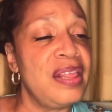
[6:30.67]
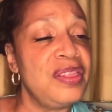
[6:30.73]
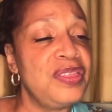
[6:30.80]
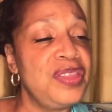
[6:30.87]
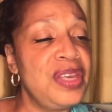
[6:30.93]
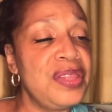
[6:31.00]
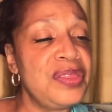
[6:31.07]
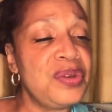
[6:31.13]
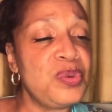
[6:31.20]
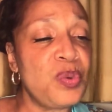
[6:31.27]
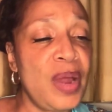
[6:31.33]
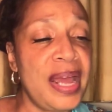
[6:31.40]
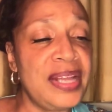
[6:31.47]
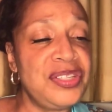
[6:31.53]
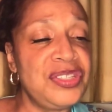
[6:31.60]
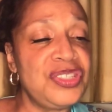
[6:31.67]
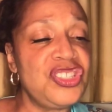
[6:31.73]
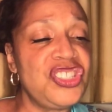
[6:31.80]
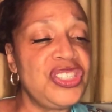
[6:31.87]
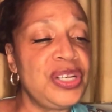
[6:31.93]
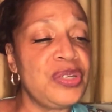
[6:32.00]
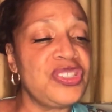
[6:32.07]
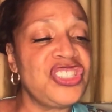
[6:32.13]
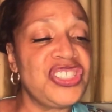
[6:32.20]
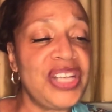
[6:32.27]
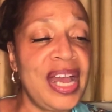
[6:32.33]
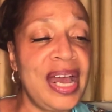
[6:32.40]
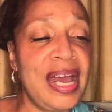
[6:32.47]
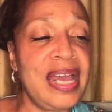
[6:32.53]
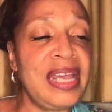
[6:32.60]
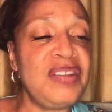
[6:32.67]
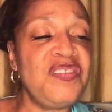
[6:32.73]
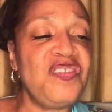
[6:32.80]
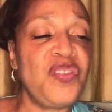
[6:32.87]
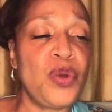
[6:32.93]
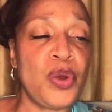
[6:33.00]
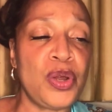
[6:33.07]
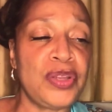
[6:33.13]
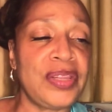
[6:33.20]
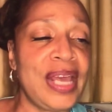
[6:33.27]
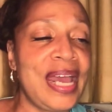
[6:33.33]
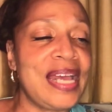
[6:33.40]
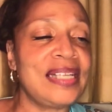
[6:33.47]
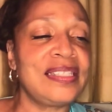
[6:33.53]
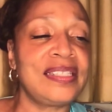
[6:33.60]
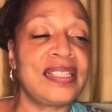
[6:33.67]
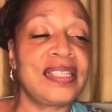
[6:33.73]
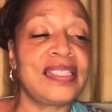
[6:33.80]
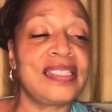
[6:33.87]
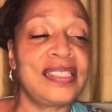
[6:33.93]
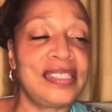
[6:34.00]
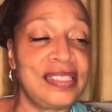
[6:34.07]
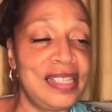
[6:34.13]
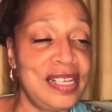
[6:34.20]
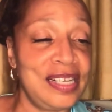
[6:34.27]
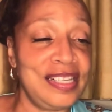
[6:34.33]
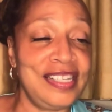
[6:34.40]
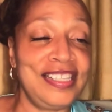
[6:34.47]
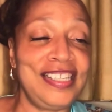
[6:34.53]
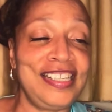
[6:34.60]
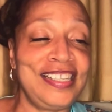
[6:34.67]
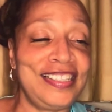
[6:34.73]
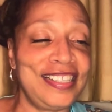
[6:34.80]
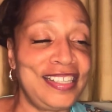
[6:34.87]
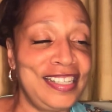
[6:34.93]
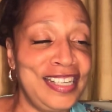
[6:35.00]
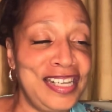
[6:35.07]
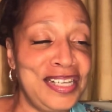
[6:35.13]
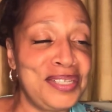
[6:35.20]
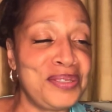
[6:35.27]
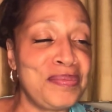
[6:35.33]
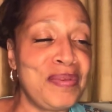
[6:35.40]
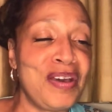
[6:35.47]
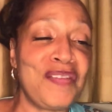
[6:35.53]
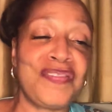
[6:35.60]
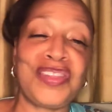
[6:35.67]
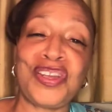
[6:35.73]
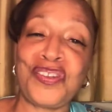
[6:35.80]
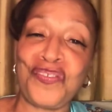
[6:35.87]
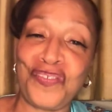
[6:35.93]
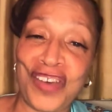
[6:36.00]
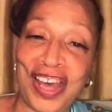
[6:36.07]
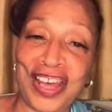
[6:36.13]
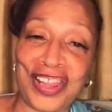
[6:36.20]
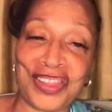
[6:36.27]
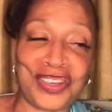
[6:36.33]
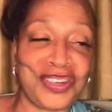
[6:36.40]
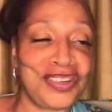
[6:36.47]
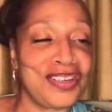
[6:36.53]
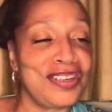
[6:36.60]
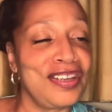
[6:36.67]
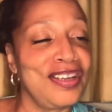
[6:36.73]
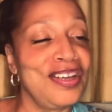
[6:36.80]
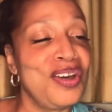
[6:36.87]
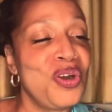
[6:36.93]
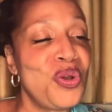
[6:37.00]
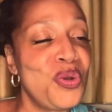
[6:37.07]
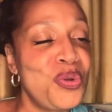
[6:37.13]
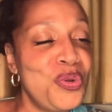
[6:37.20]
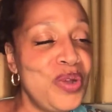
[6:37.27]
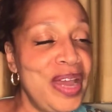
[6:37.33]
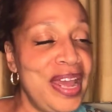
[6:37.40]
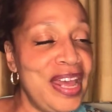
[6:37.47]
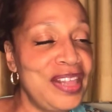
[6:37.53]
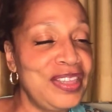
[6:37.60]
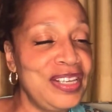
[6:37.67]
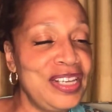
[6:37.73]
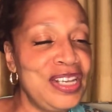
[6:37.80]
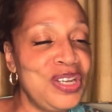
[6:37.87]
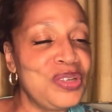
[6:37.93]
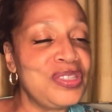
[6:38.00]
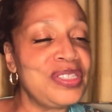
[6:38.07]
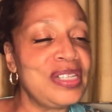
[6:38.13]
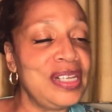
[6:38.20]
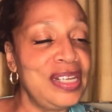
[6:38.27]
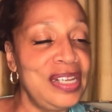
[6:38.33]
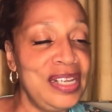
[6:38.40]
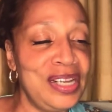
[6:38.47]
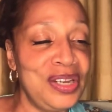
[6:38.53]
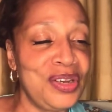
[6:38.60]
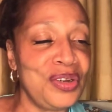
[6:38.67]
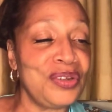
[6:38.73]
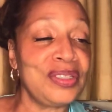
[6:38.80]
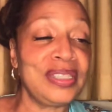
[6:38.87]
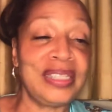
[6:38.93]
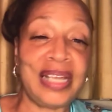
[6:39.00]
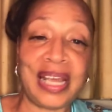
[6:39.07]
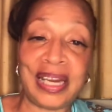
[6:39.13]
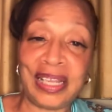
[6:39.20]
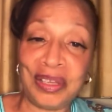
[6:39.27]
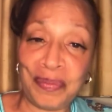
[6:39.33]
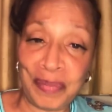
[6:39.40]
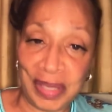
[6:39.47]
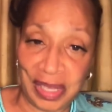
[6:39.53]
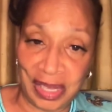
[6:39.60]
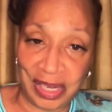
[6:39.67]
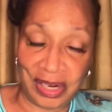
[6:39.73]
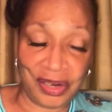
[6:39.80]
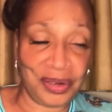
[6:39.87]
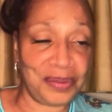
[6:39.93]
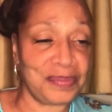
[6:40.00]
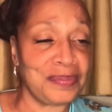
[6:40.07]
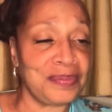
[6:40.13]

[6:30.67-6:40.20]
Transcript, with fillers: Then the righteous shall shine forth as the sun in the kingdom of their Father. Who hath ears to hear, let him hear.